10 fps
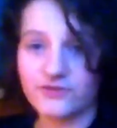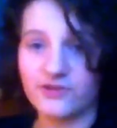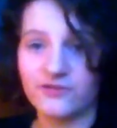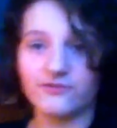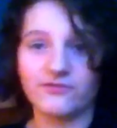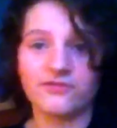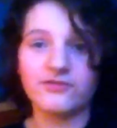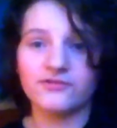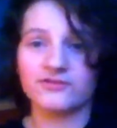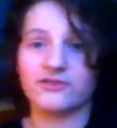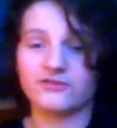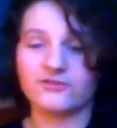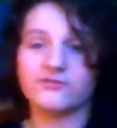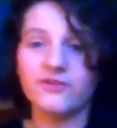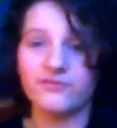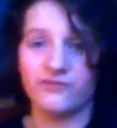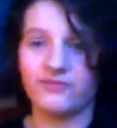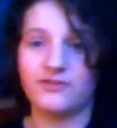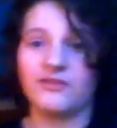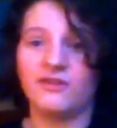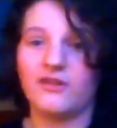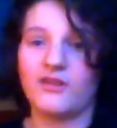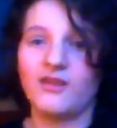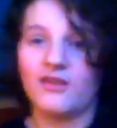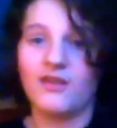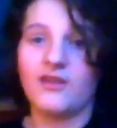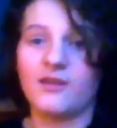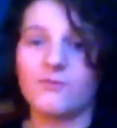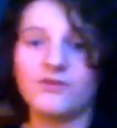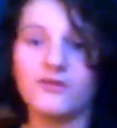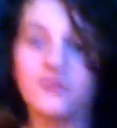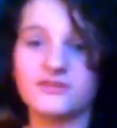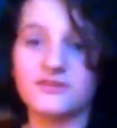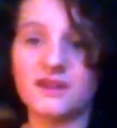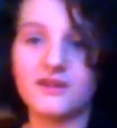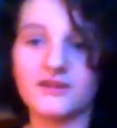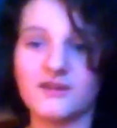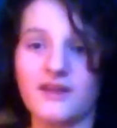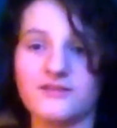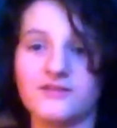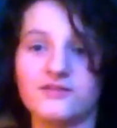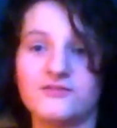guns, 3 of those guns are rifles, and one is taken as